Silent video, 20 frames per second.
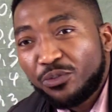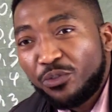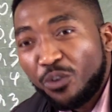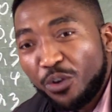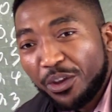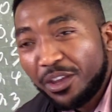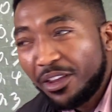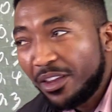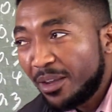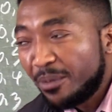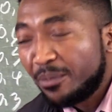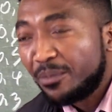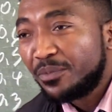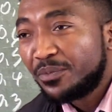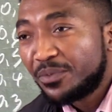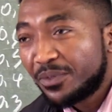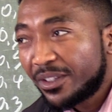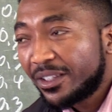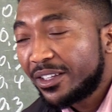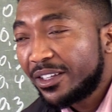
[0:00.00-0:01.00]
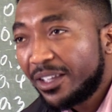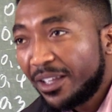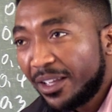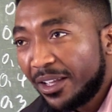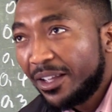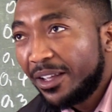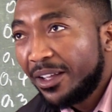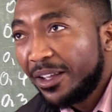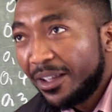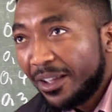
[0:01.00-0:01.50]
for him.
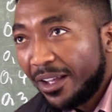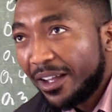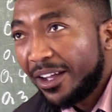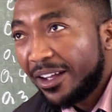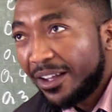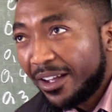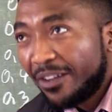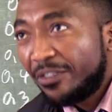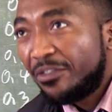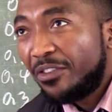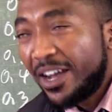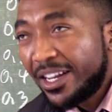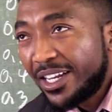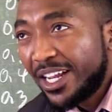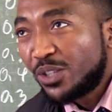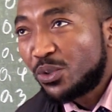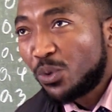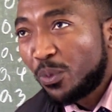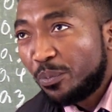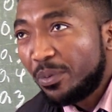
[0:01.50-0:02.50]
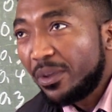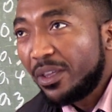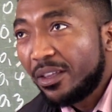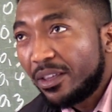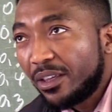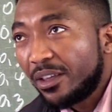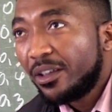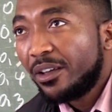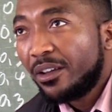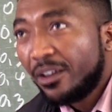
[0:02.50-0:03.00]
Father to
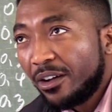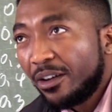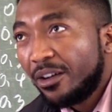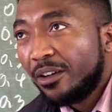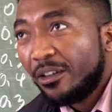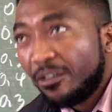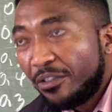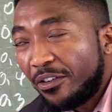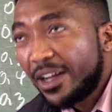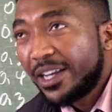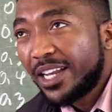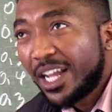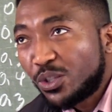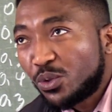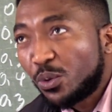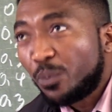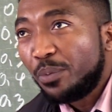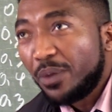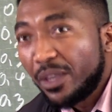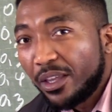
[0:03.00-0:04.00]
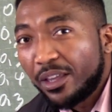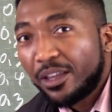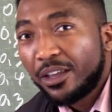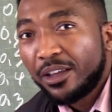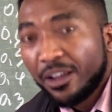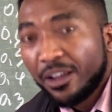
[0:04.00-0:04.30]
be. Father to be.